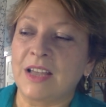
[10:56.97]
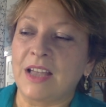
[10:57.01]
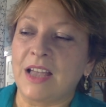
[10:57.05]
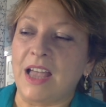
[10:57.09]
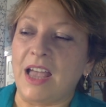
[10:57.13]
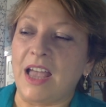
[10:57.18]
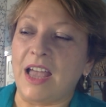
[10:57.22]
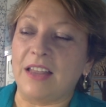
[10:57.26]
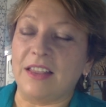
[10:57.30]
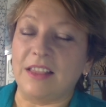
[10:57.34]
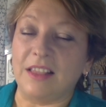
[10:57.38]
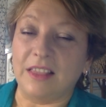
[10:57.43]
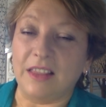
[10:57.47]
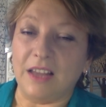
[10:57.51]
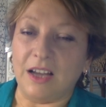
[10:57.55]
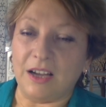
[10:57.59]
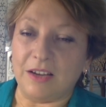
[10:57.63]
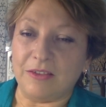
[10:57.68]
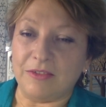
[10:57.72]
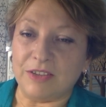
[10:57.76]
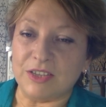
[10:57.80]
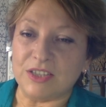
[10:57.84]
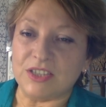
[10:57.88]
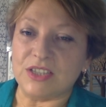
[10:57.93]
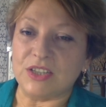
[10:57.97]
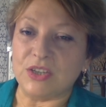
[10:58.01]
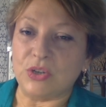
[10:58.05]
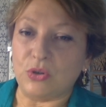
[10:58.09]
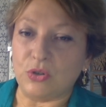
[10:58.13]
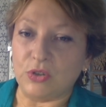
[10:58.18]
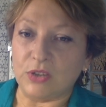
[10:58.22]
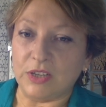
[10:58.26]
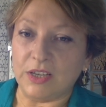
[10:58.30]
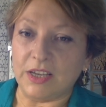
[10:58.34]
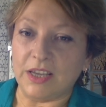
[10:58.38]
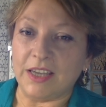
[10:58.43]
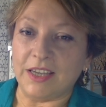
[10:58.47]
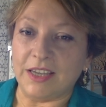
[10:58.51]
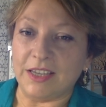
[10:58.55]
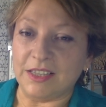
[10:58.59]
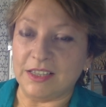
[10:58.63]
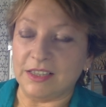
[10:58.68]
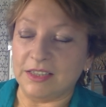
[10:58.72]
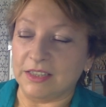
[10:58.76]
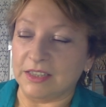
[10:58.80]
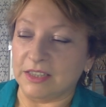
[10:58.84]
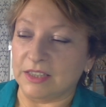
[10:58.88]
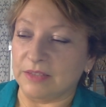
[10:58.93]
And love is the only
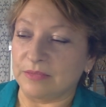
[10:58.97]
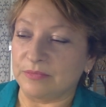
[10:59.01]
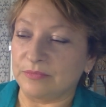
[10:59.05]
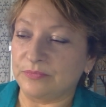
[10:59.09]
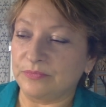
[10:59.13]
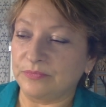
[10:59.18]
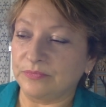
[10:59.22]
healer.